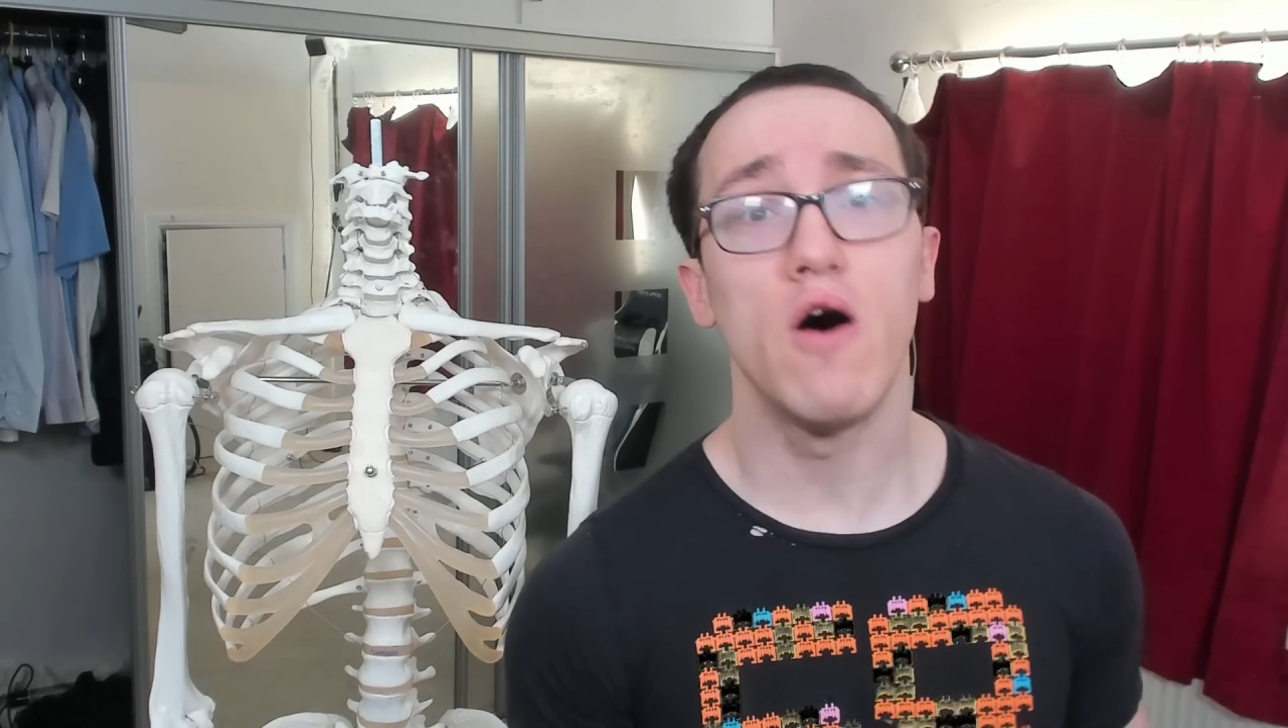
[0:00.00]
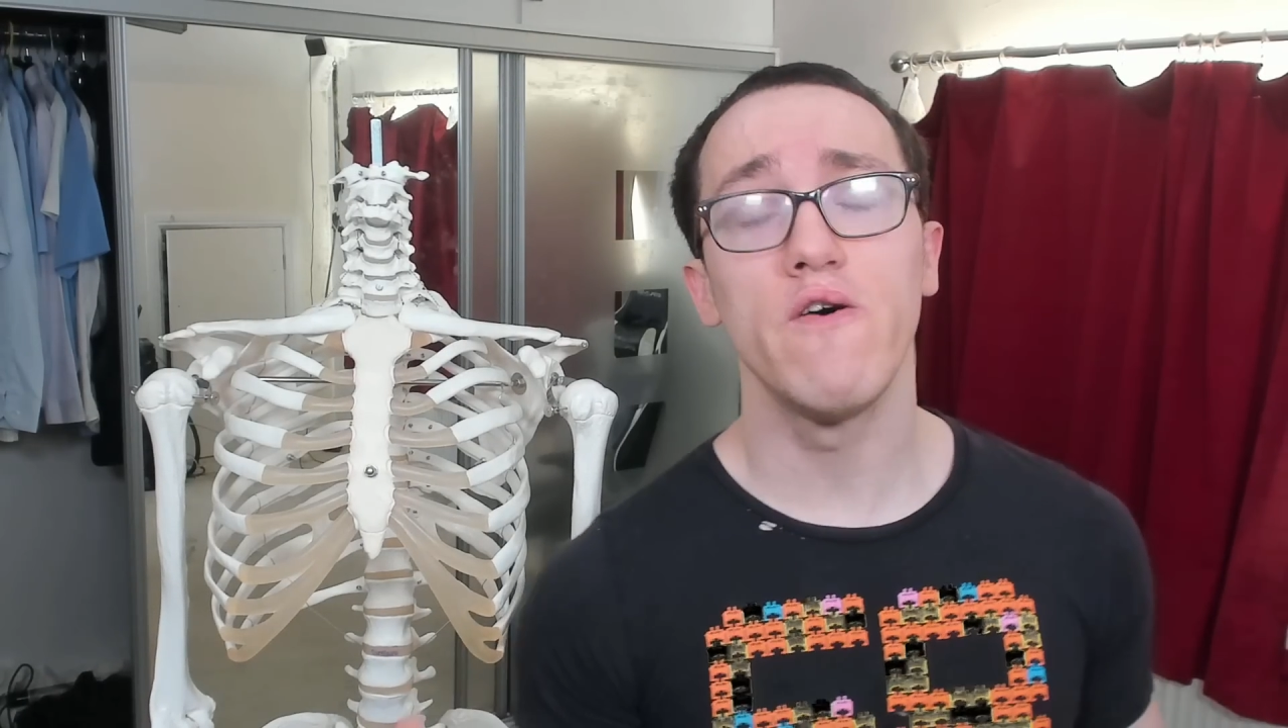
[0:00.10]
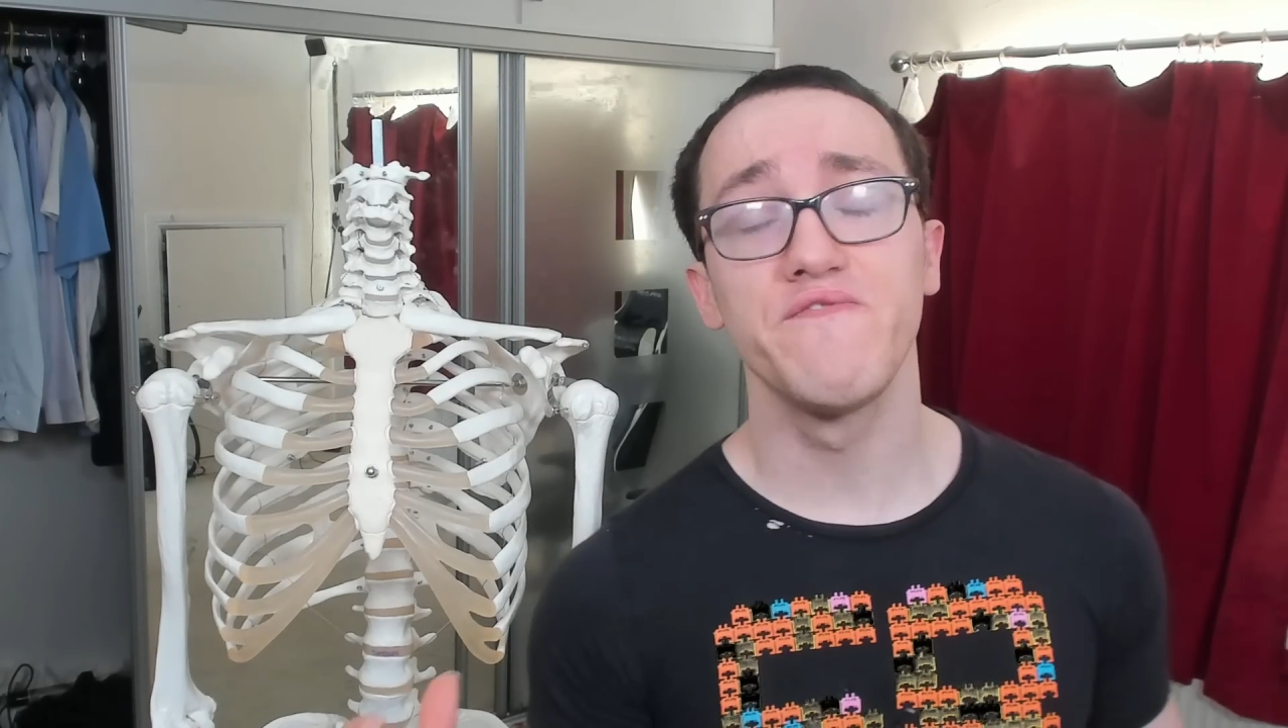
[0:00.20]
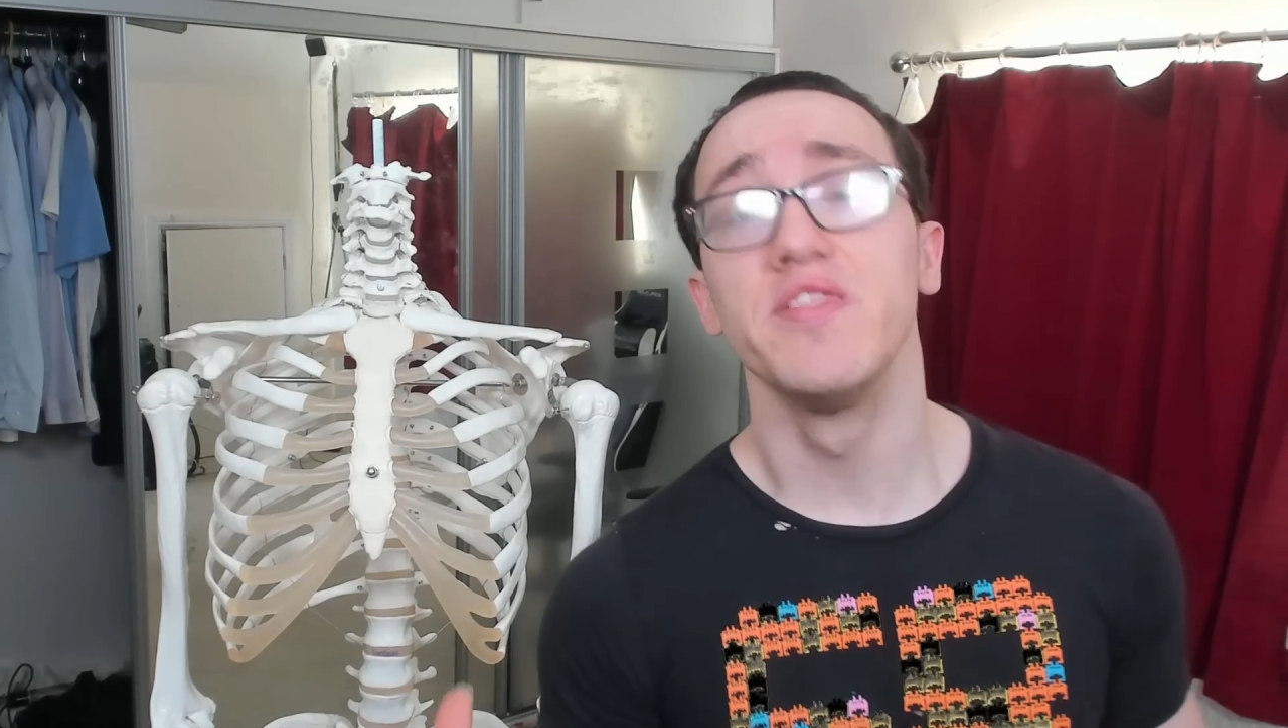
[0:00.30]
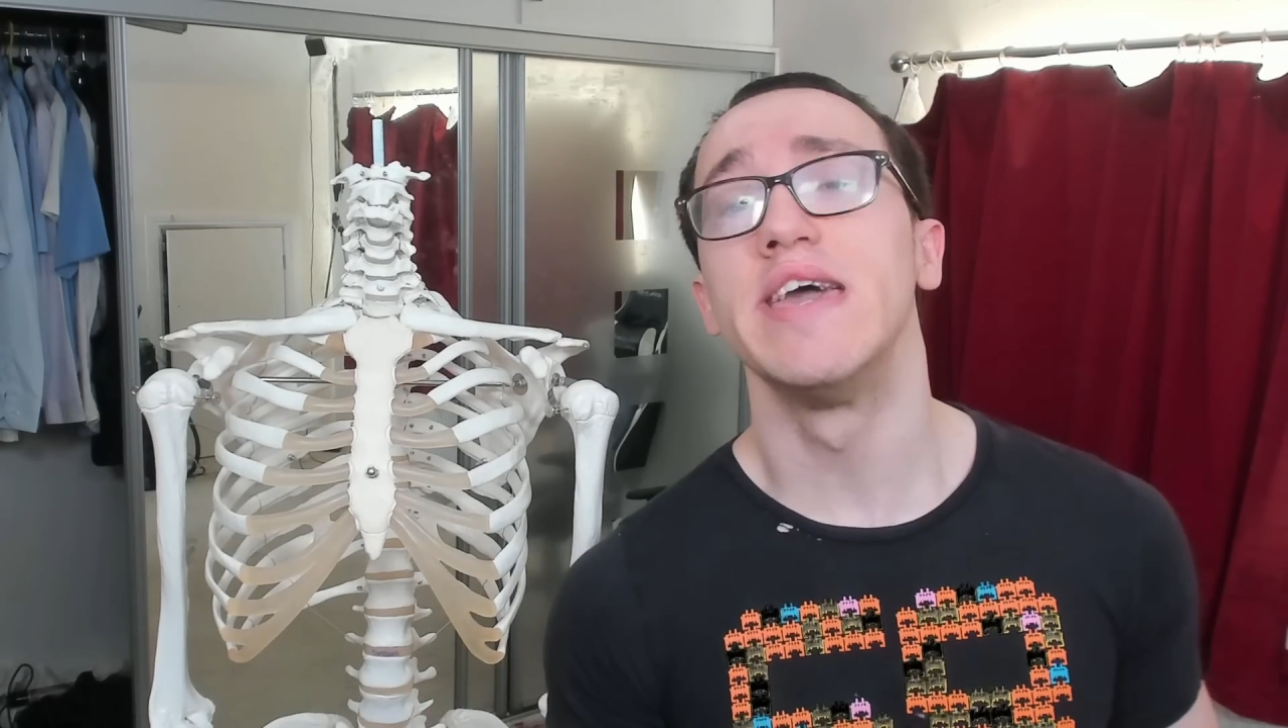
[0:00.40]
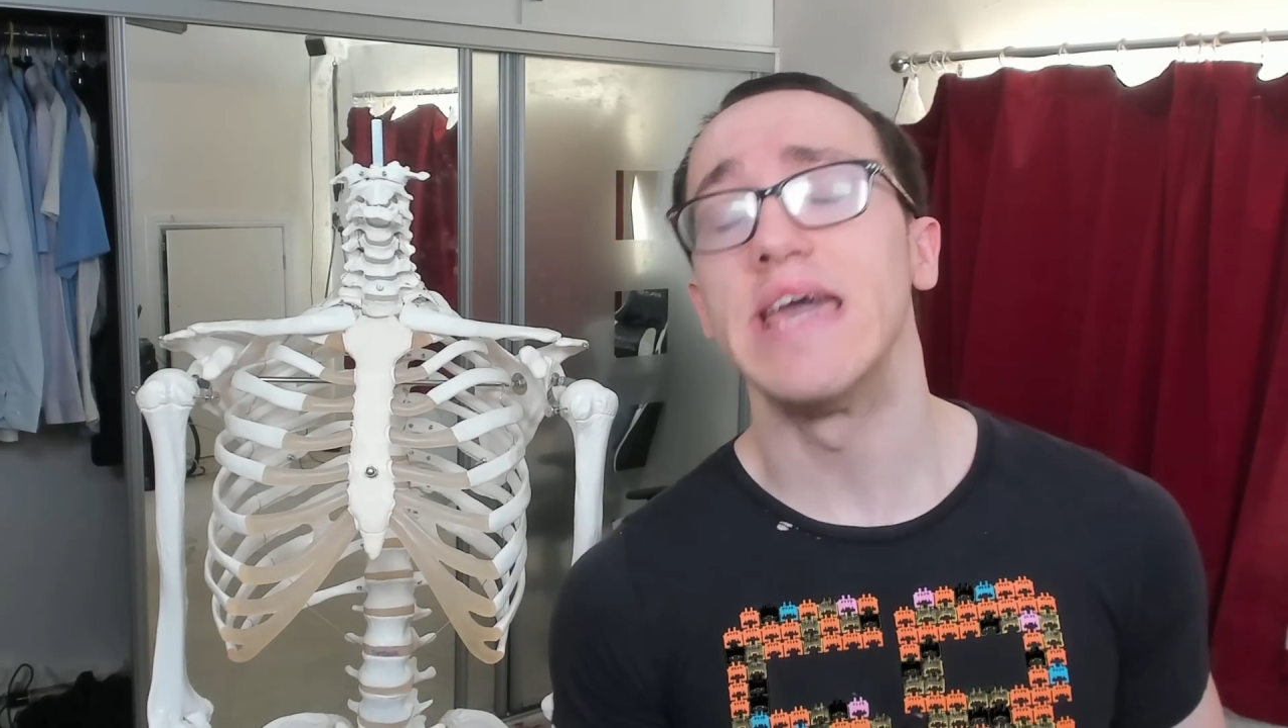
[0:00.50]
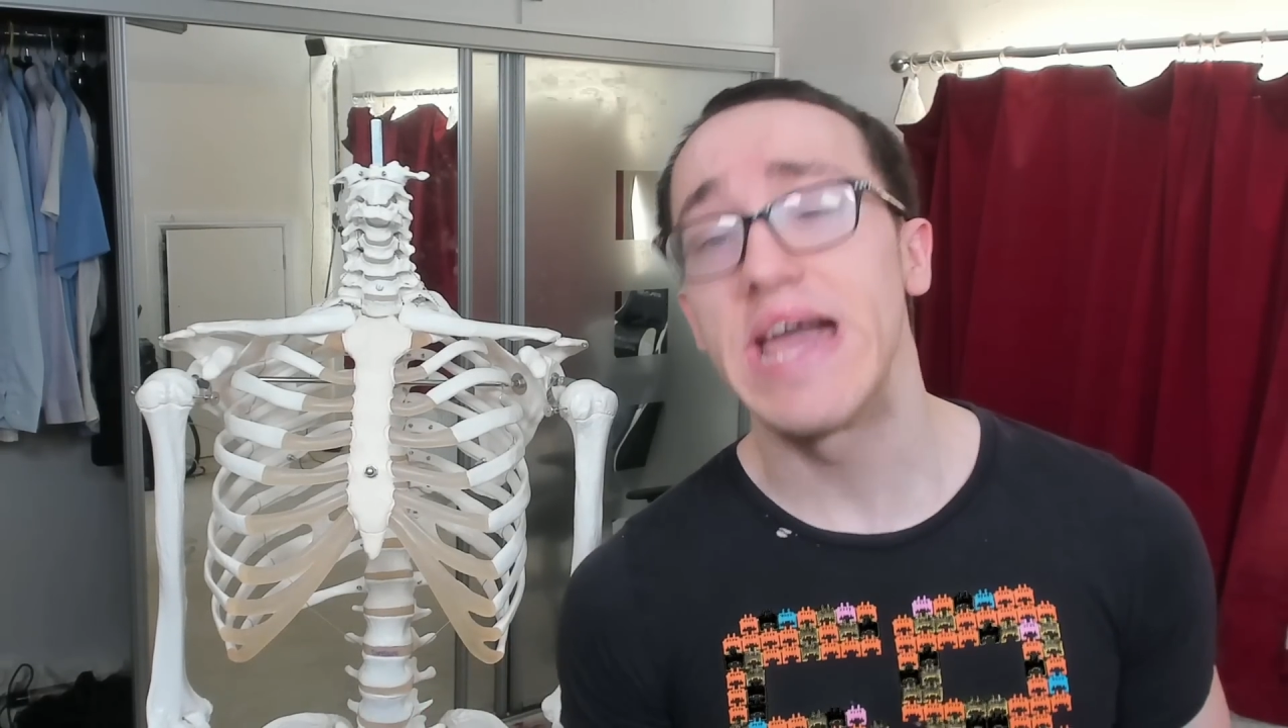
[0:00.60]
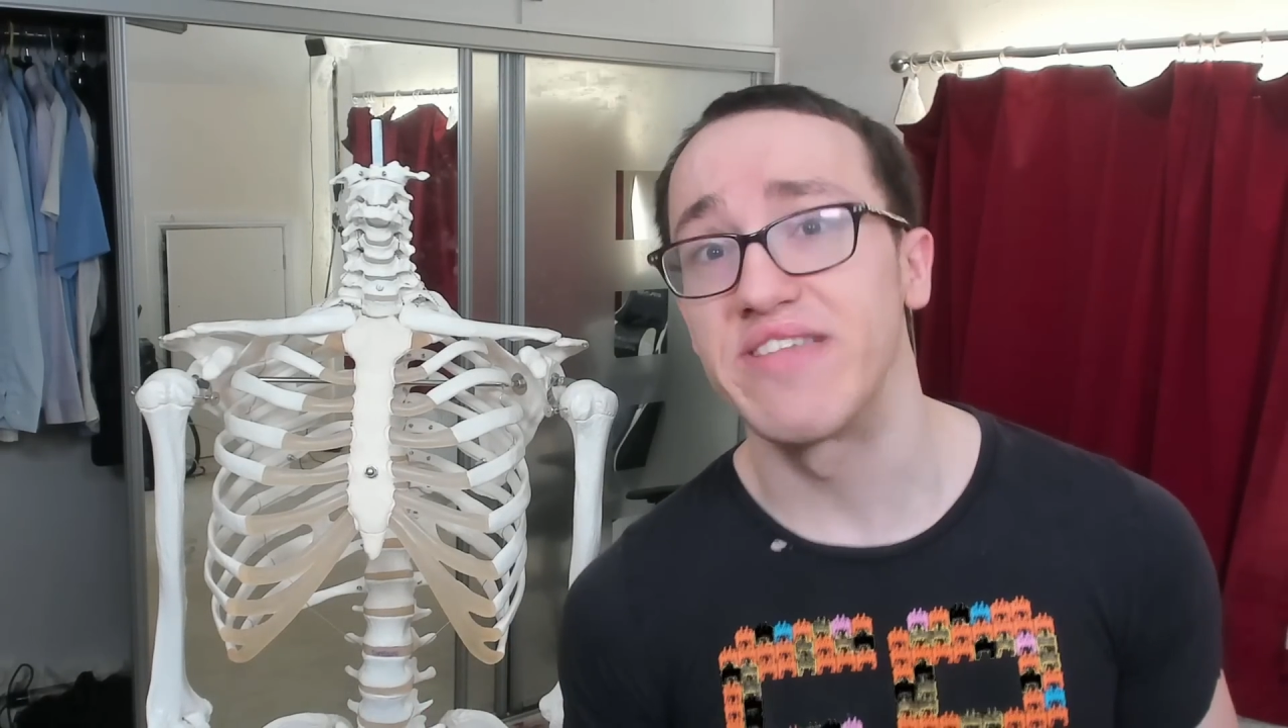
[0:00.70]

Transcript: of the